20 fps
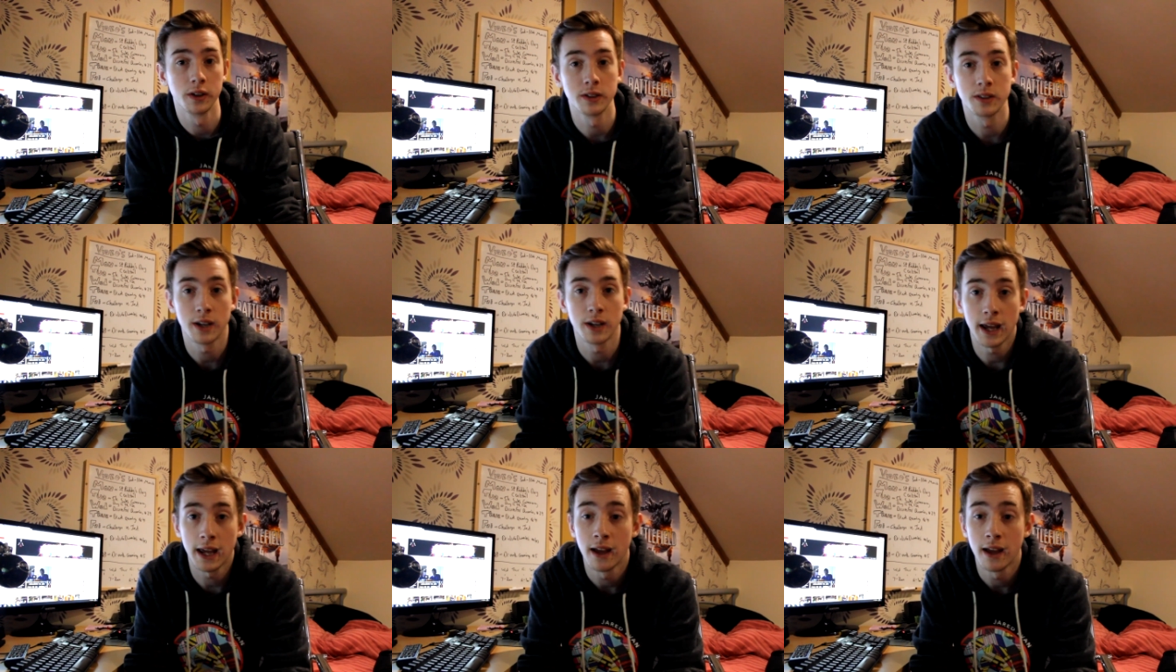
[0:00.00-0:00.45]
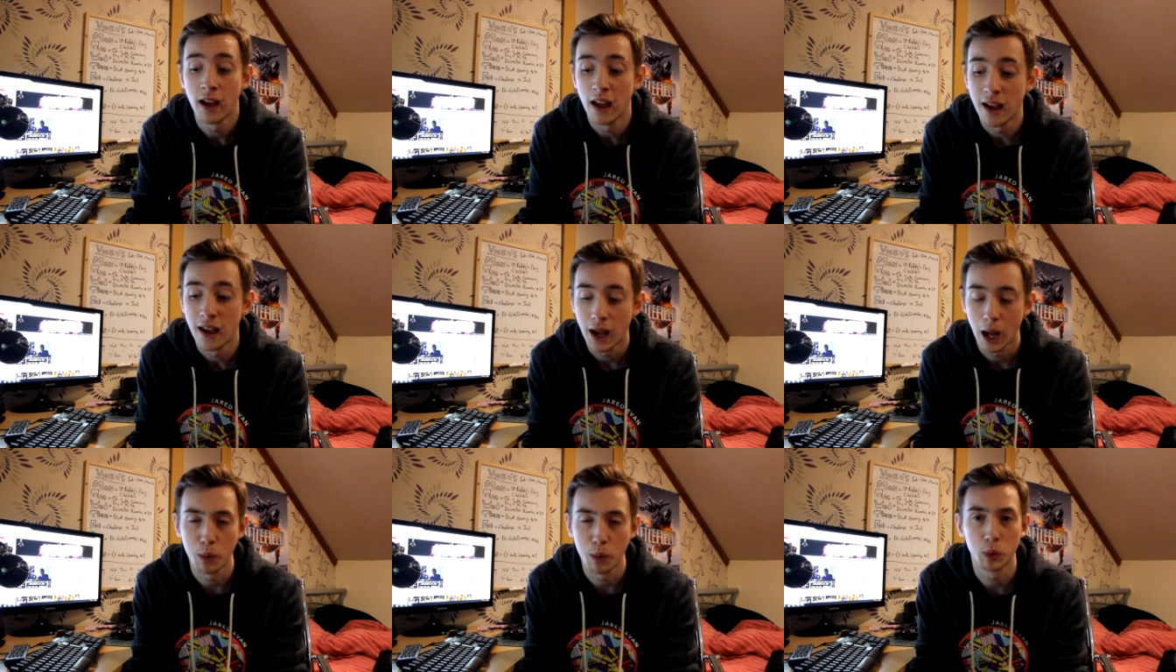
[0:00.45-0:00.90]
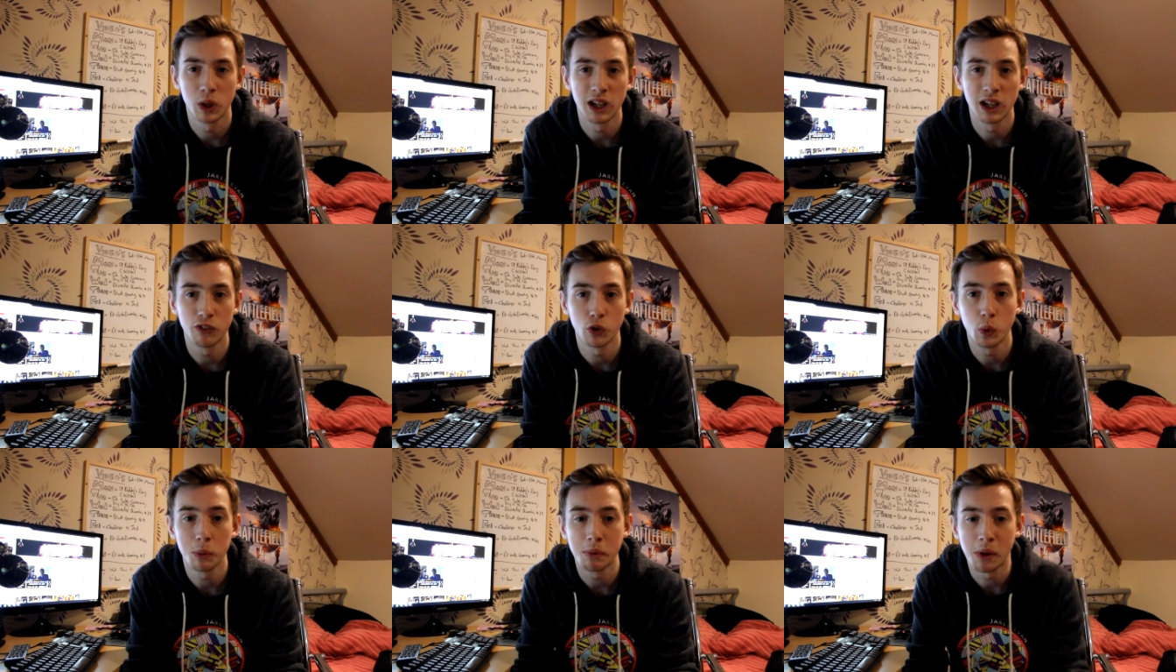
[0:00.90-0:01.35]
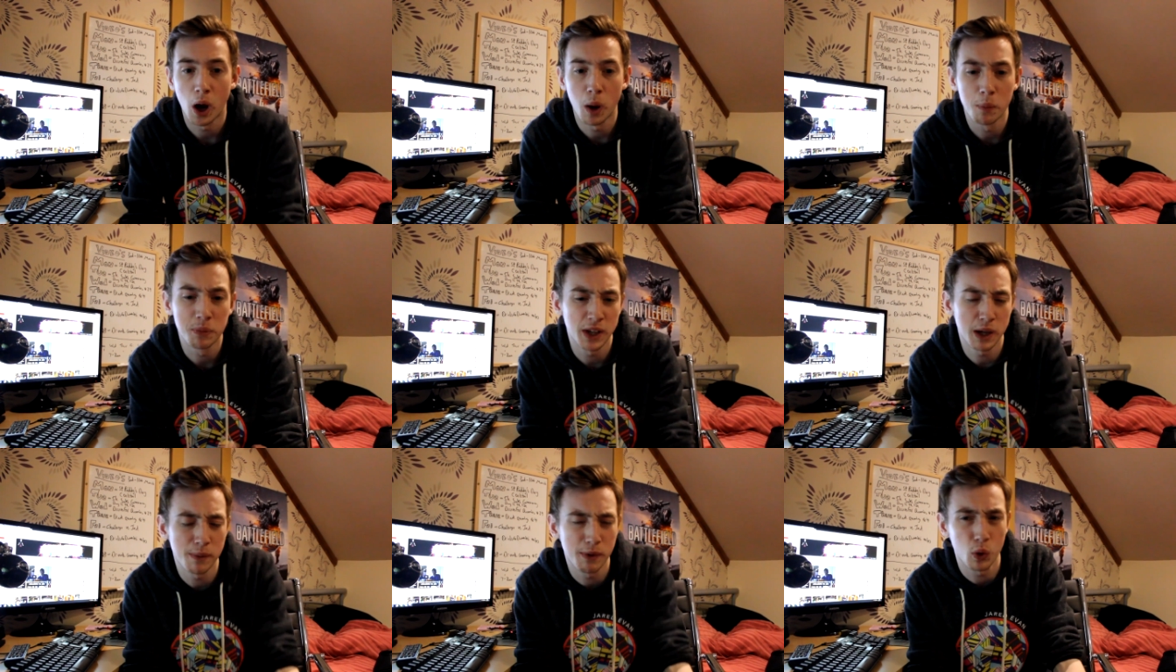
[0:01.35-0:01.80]
Now today I'm going to give you a wee bit
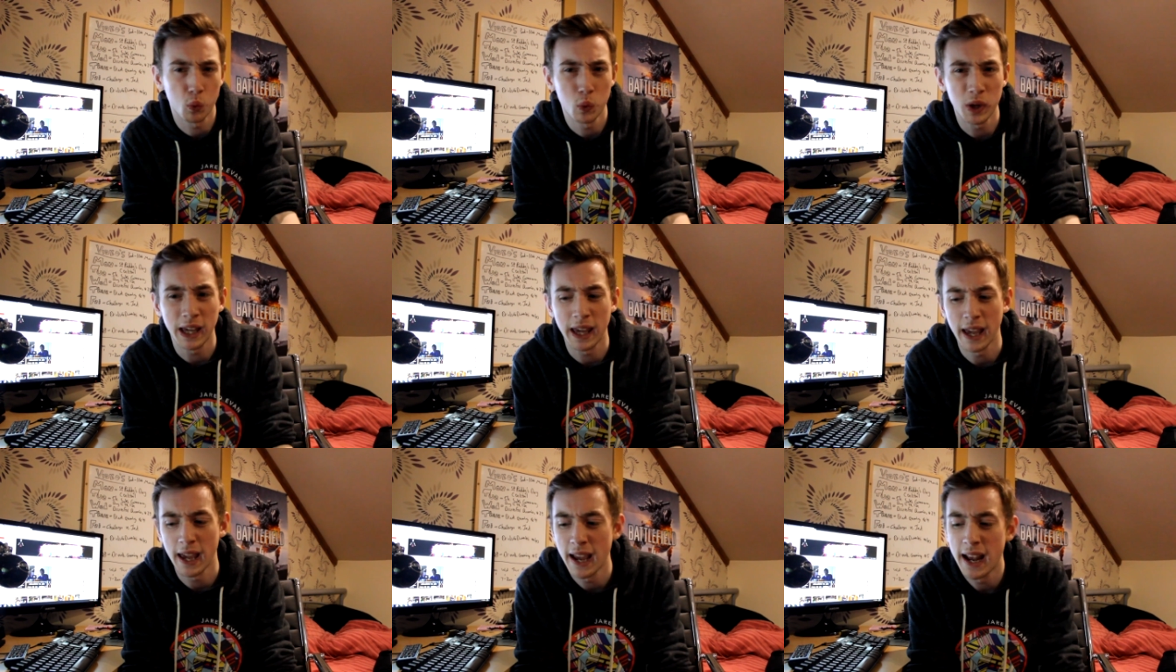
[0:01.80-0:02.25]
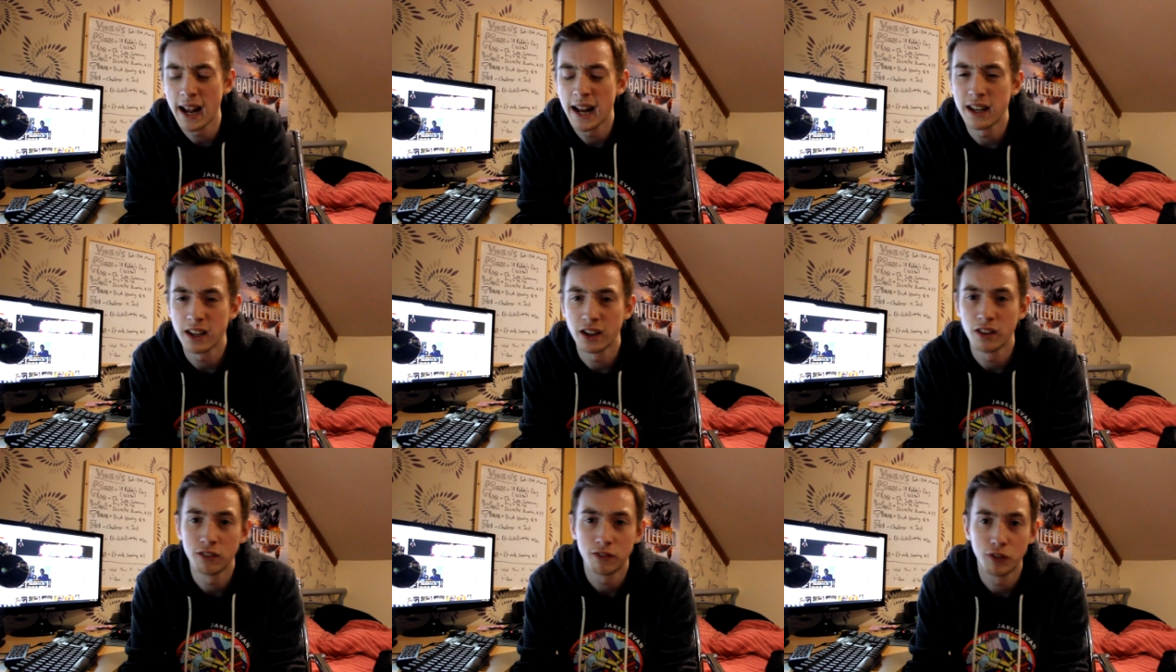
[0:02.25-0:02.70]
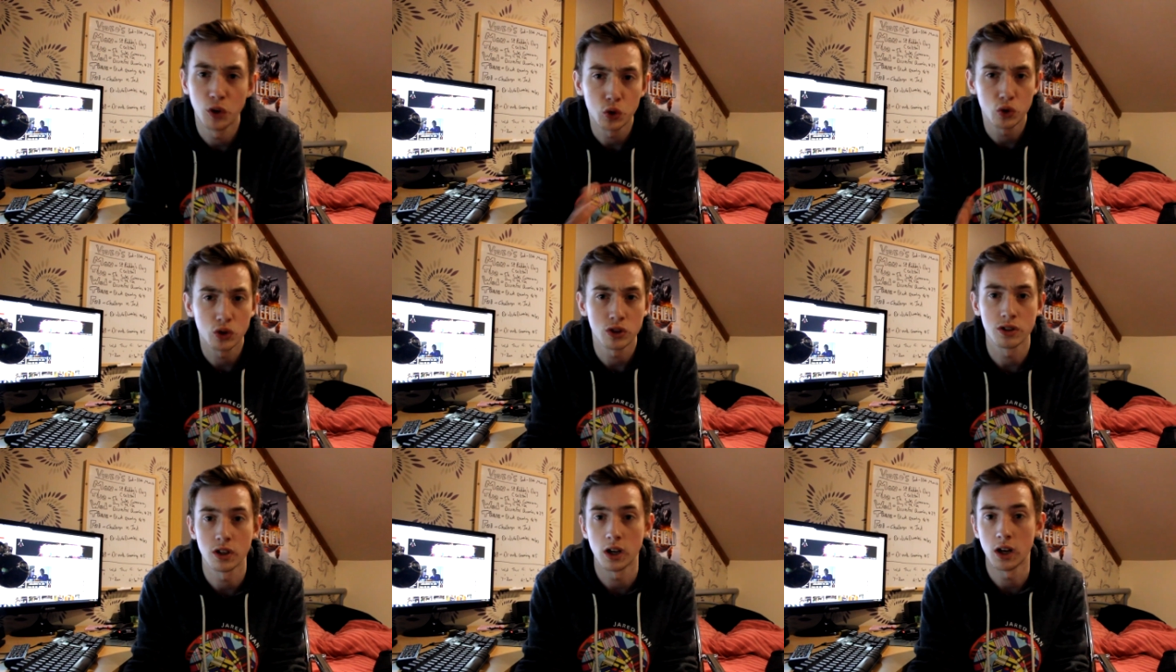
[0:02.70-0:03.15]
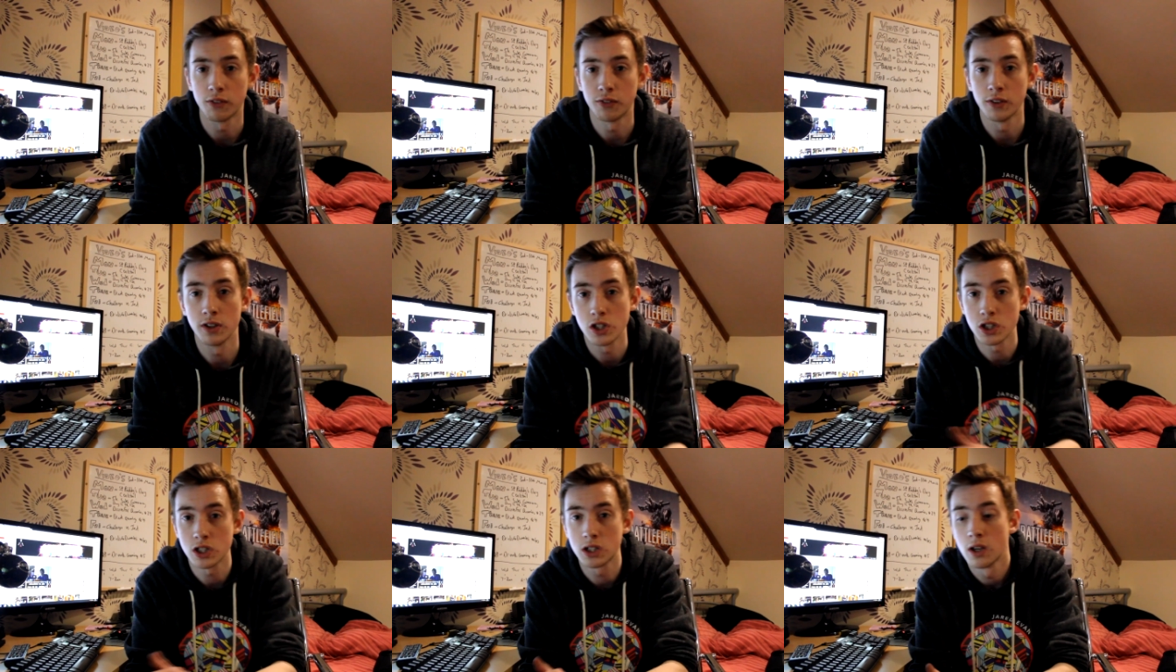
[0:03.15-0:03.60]
update about the weekend and future stuff
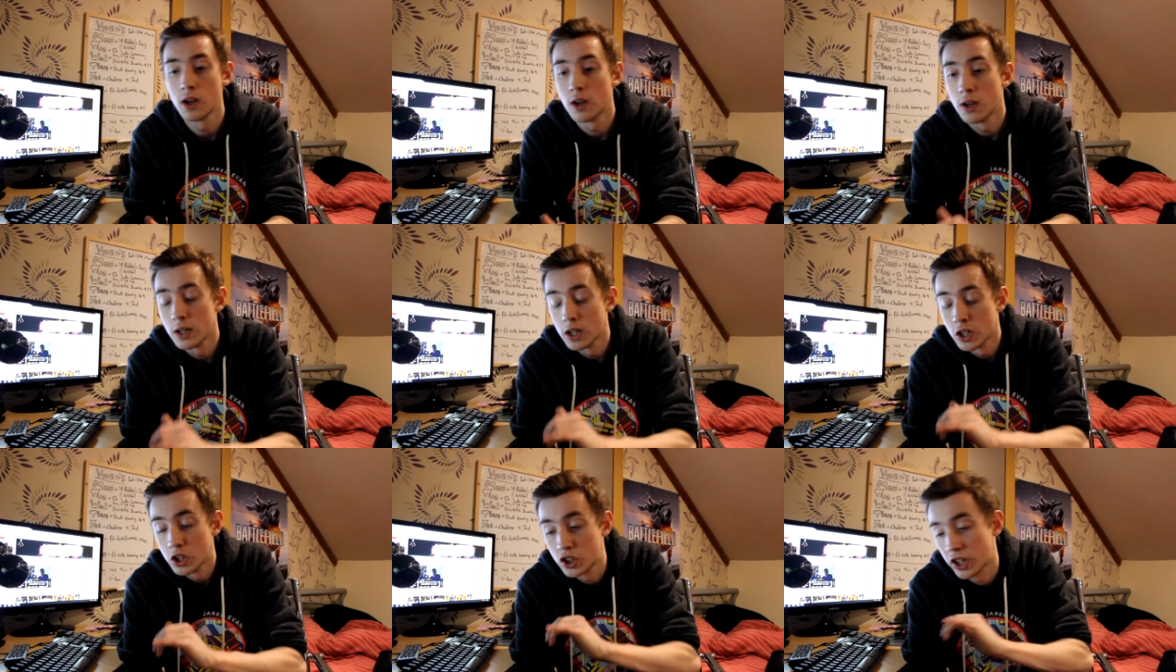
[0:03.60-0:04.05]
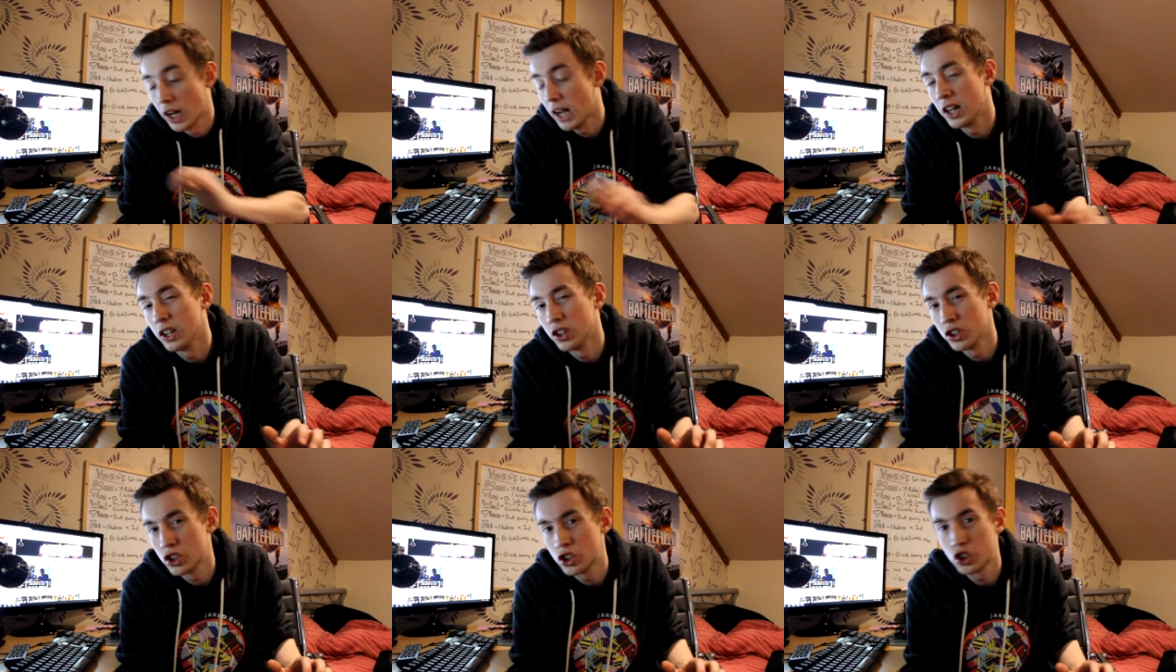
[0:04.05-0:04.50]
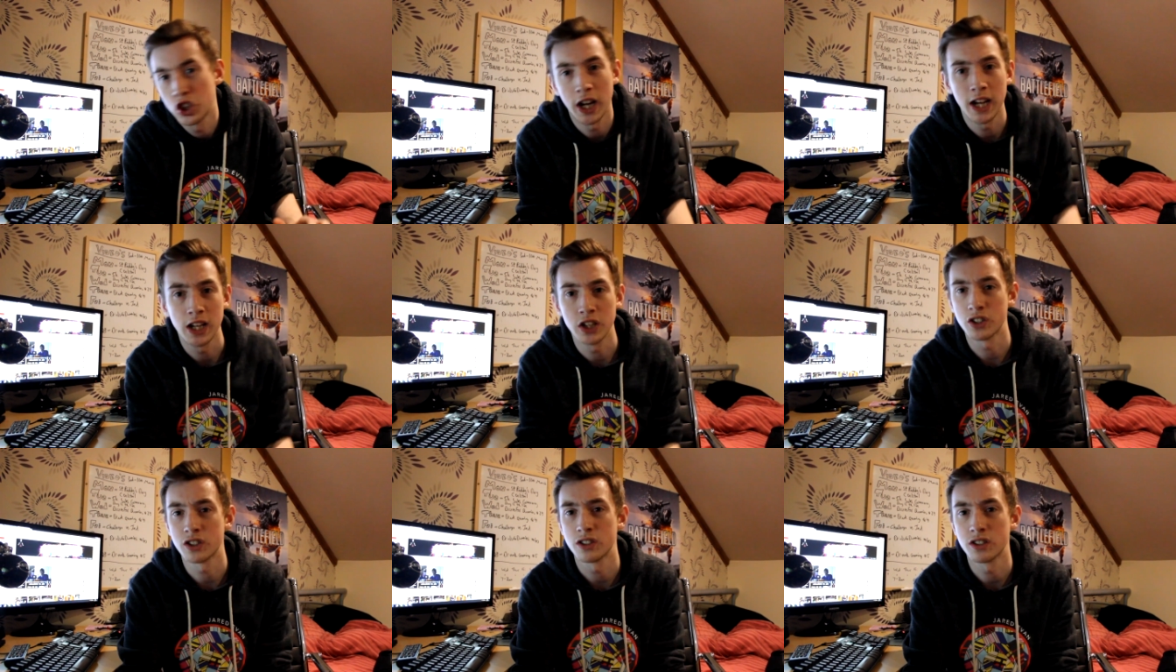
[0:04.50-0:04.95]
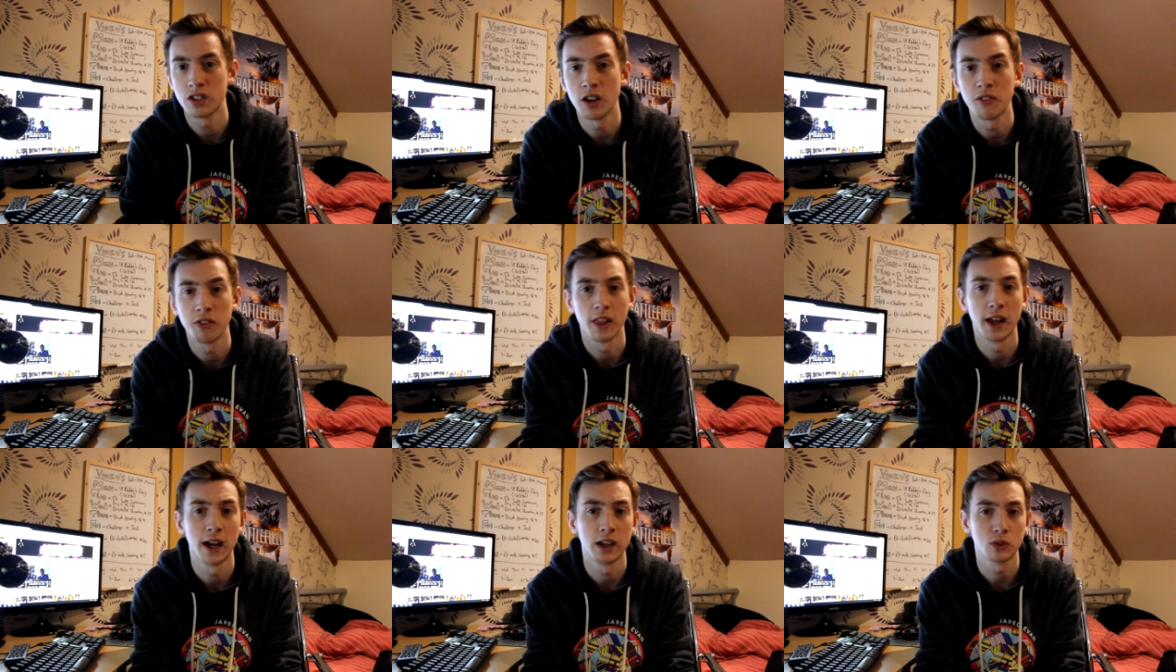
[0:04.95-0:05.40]
and just challenge changes and
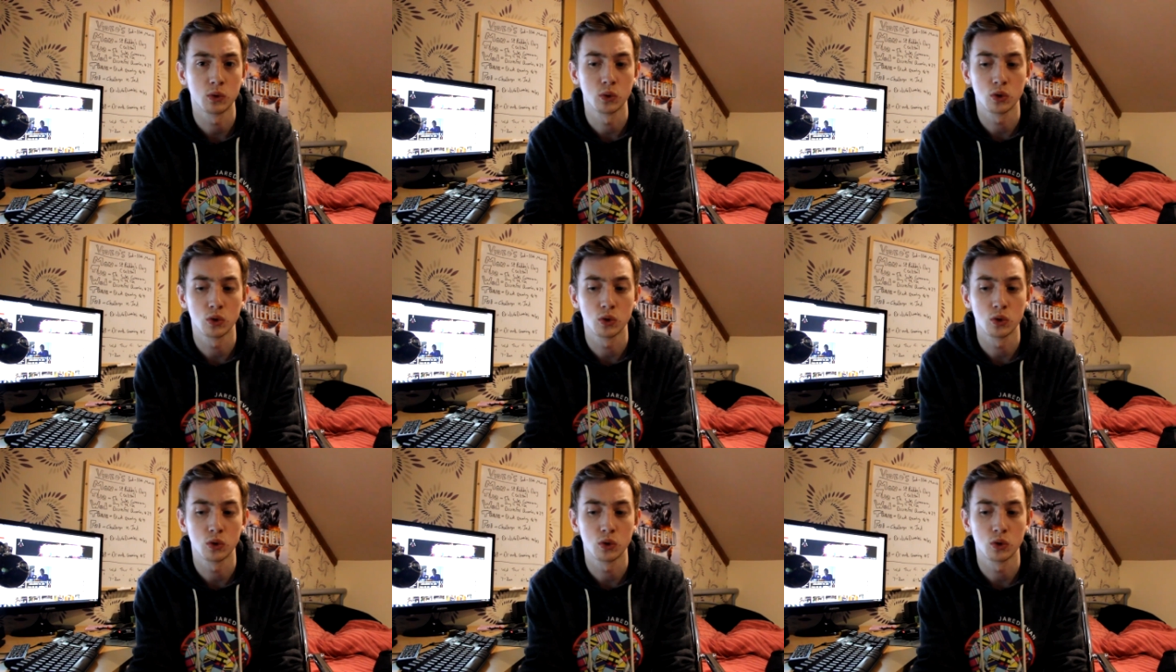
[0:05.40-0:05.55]
stuff like that.